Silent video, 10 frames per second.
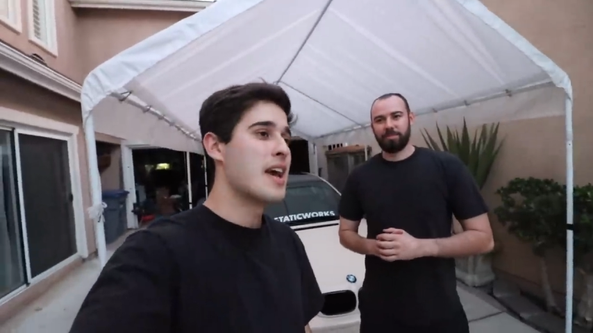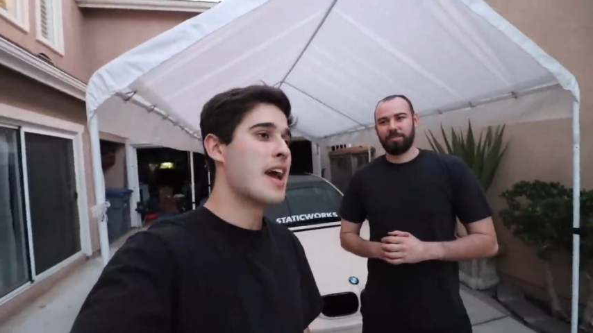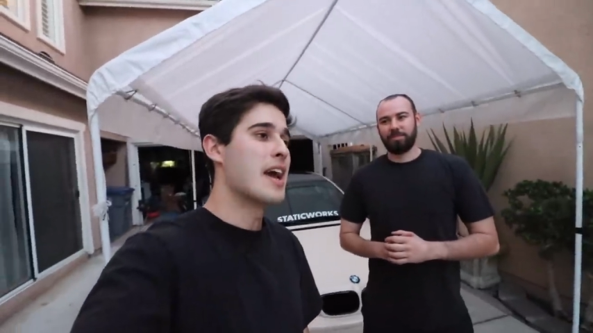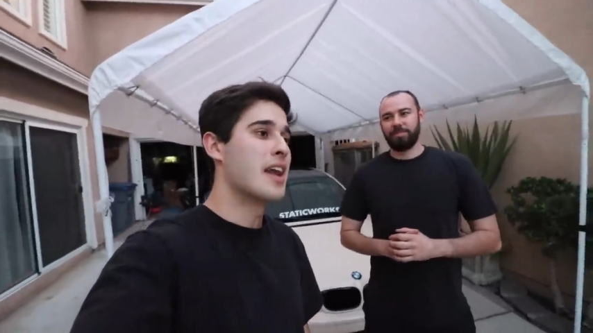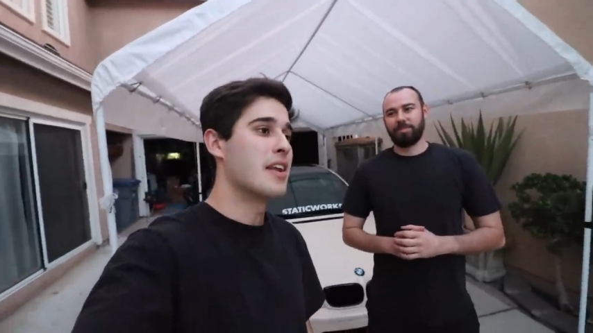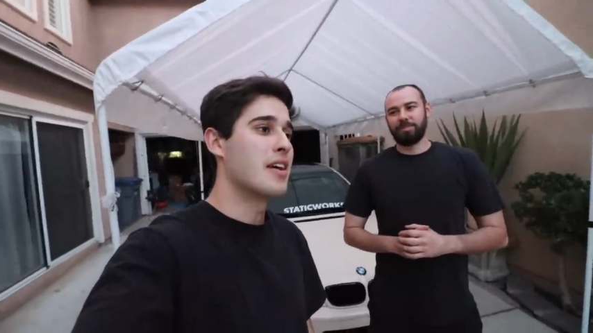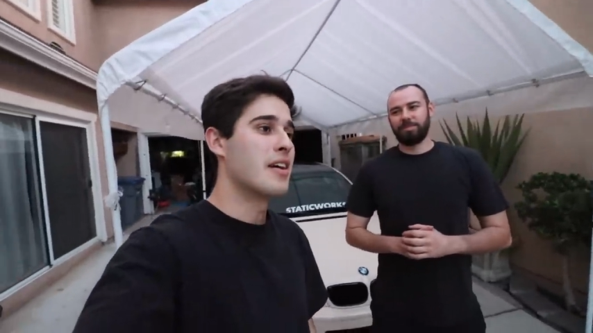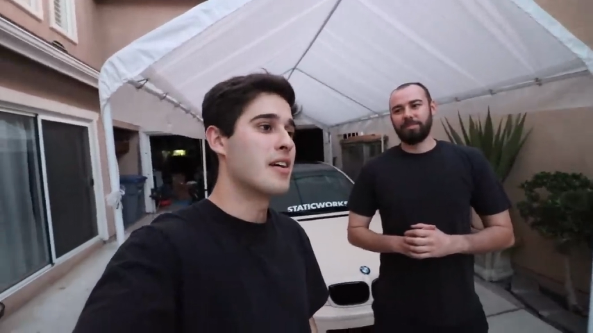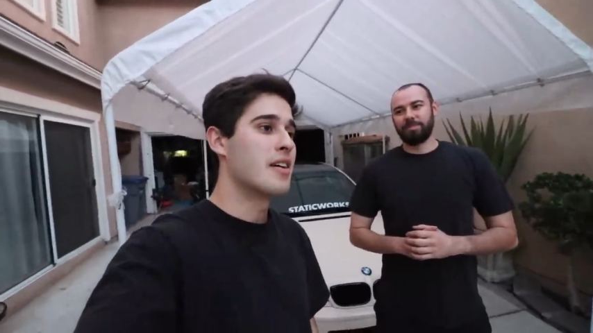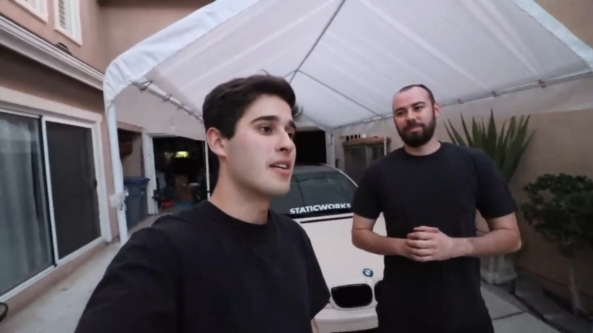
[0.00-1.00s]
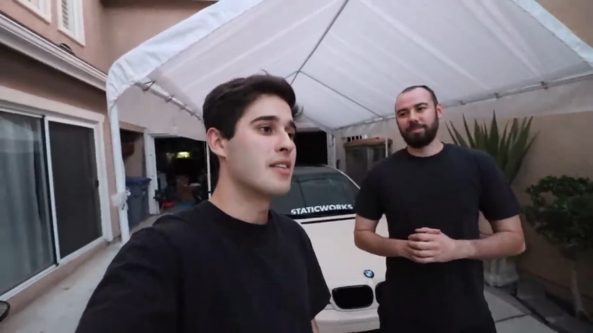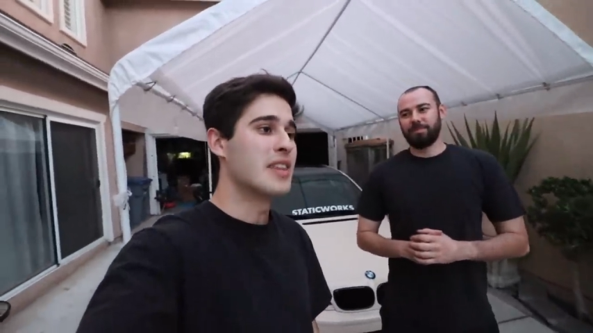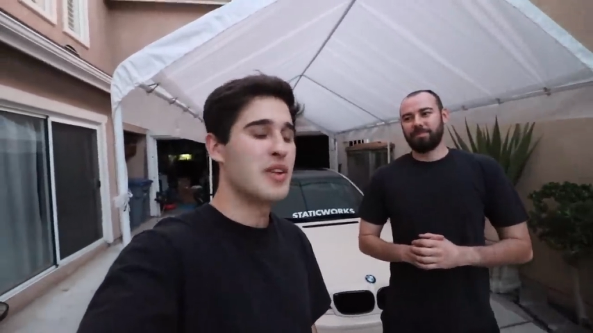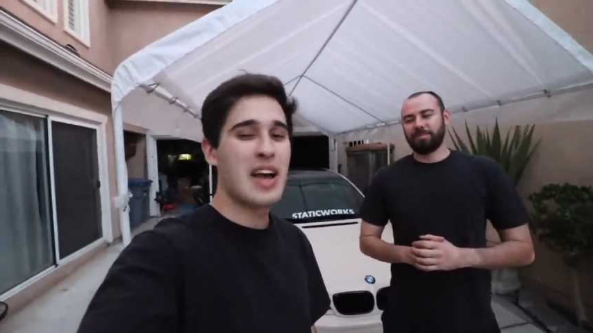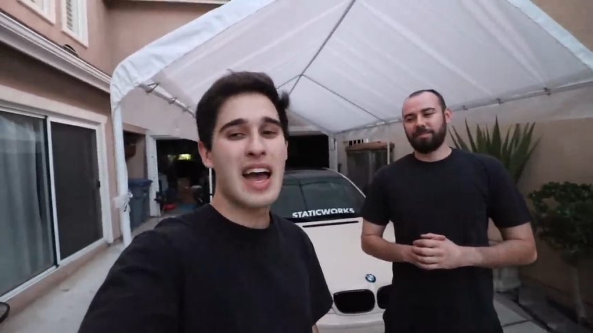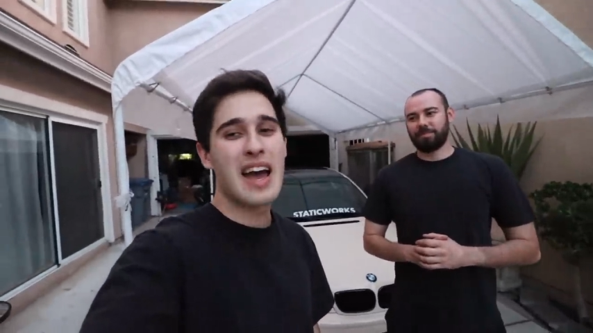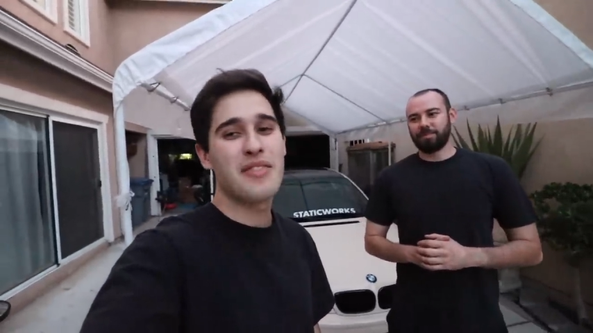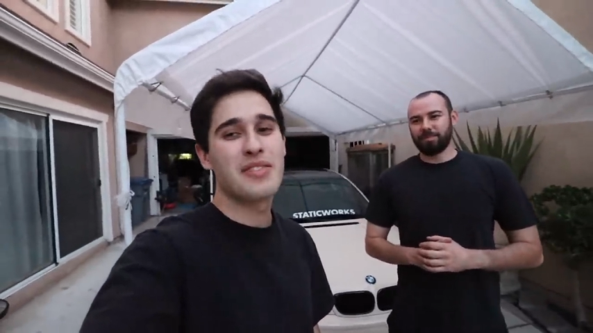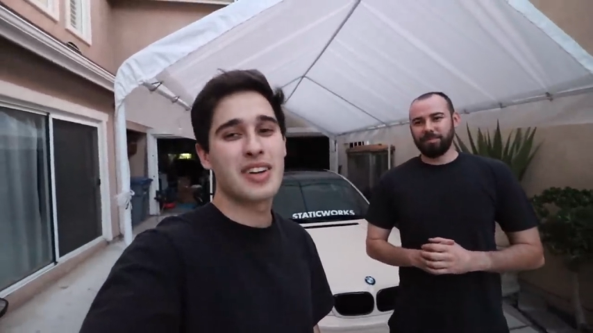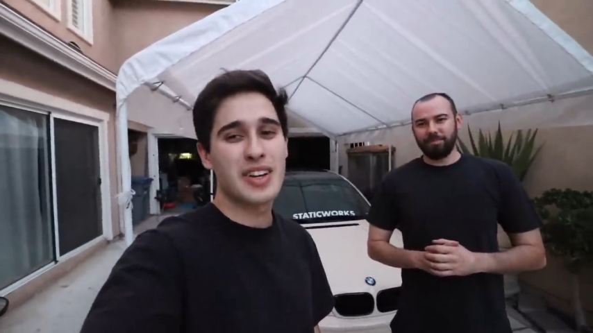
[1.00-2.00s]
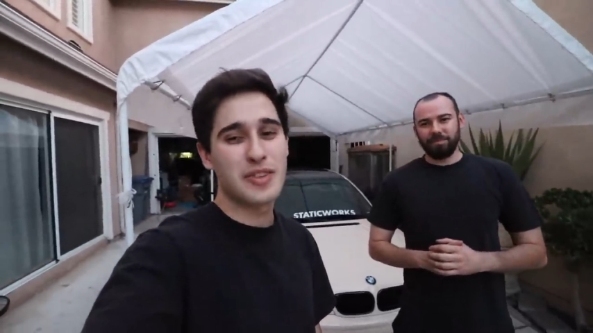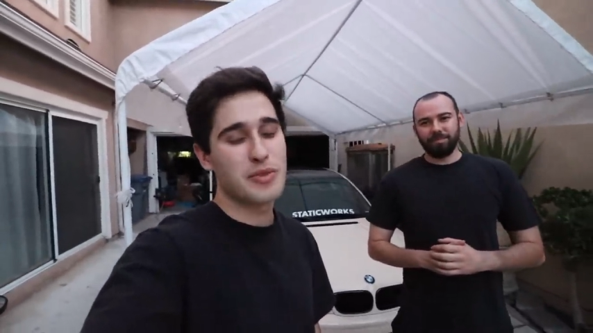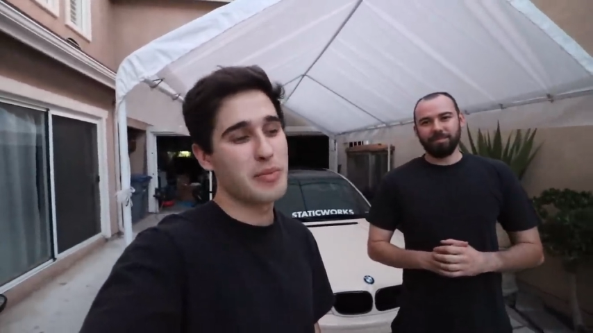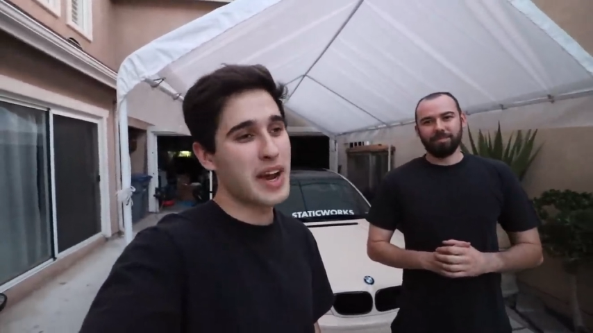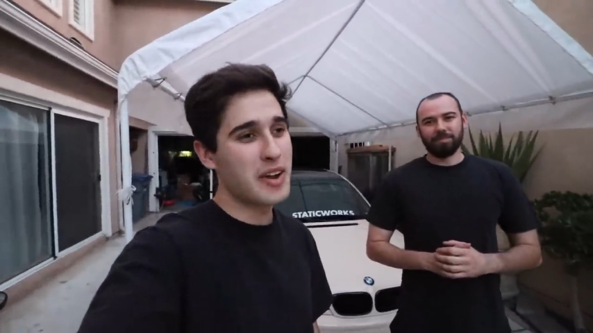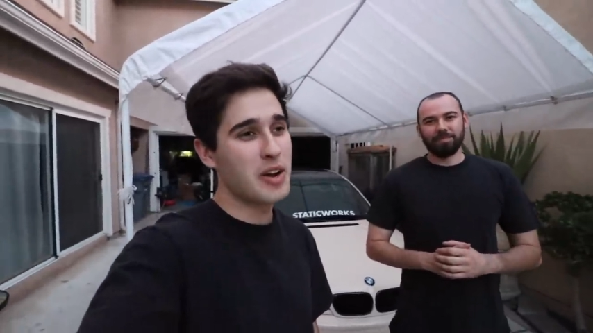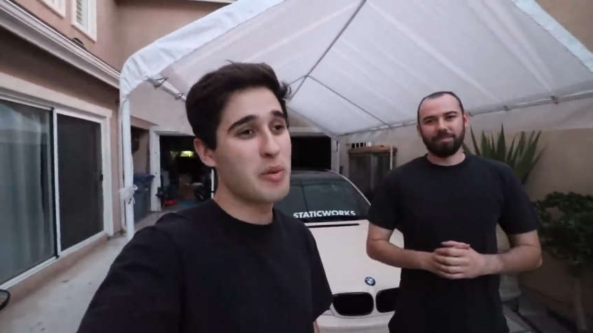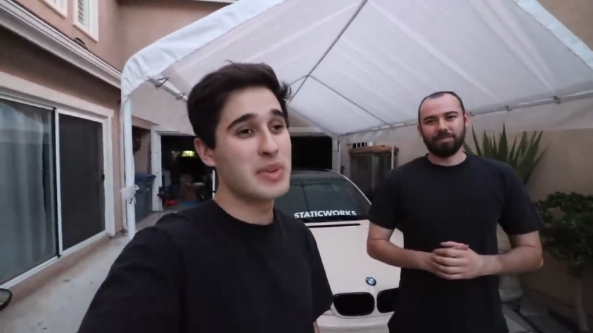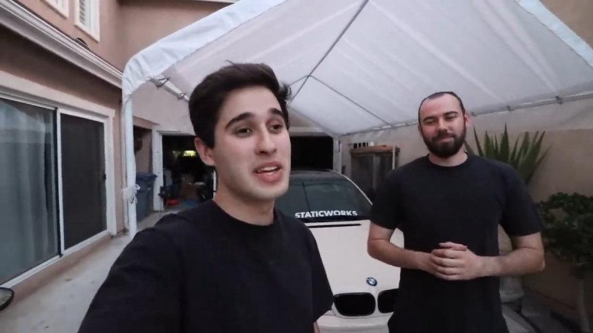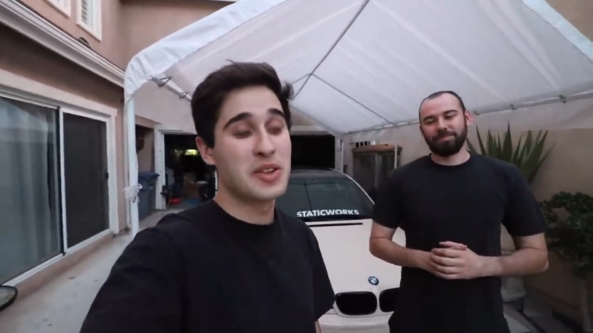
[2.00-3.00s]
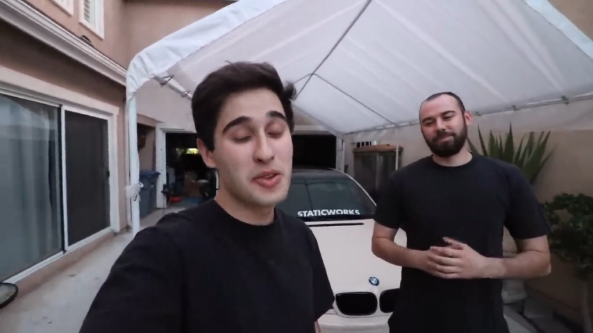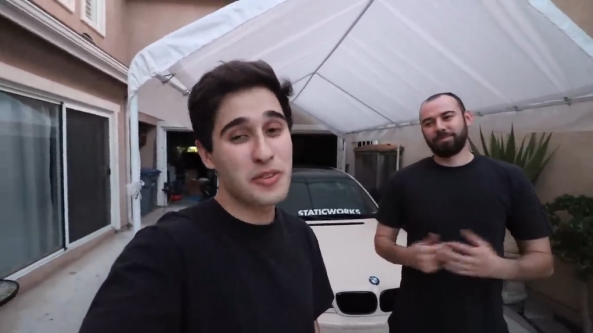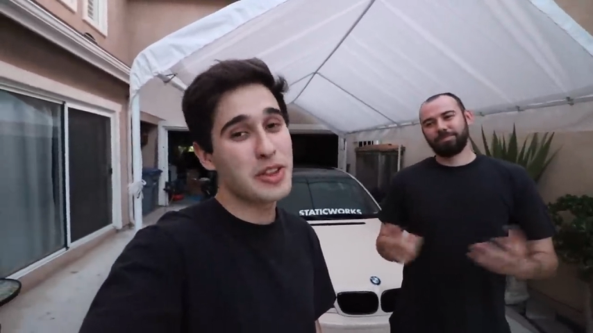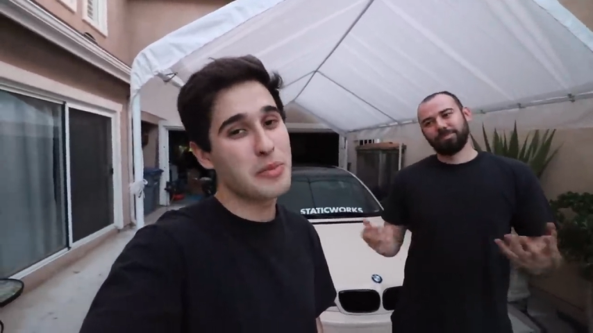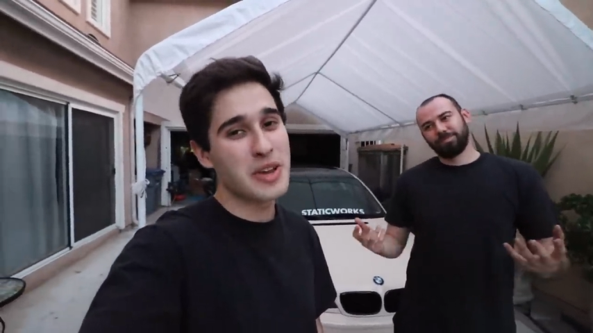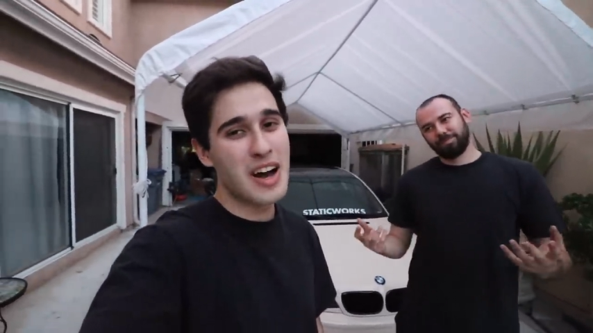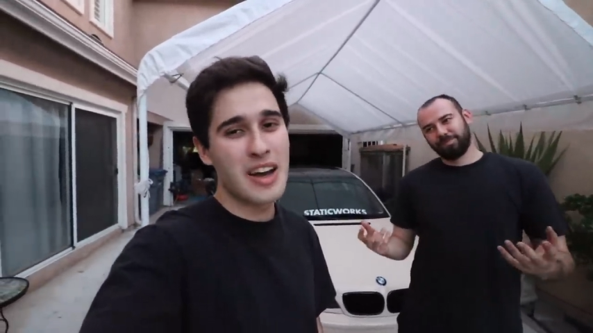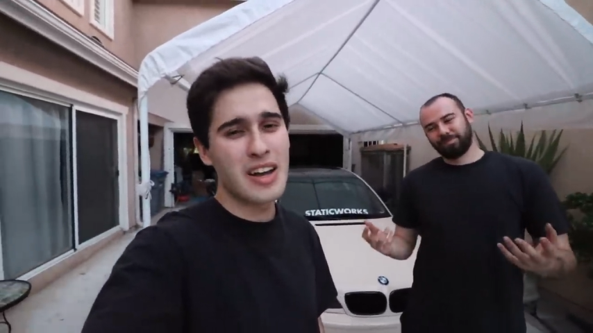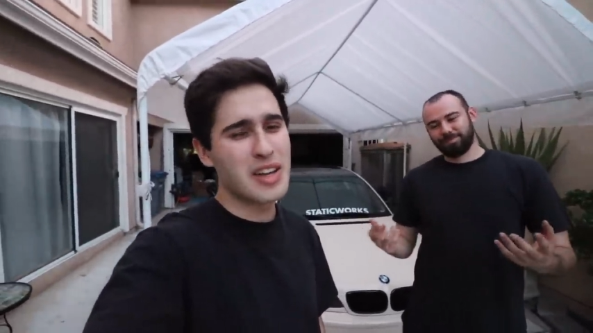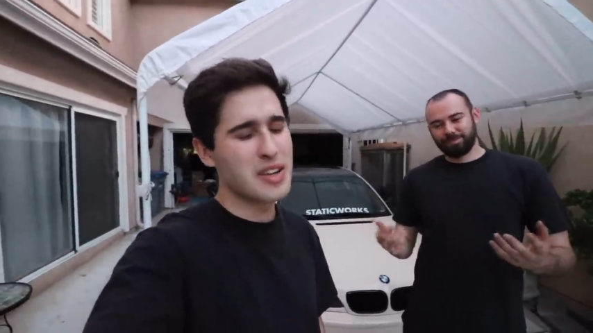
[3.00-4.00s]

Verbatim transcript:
Speaker 1: And they don't have a clutch for my car, but they do for the Miata.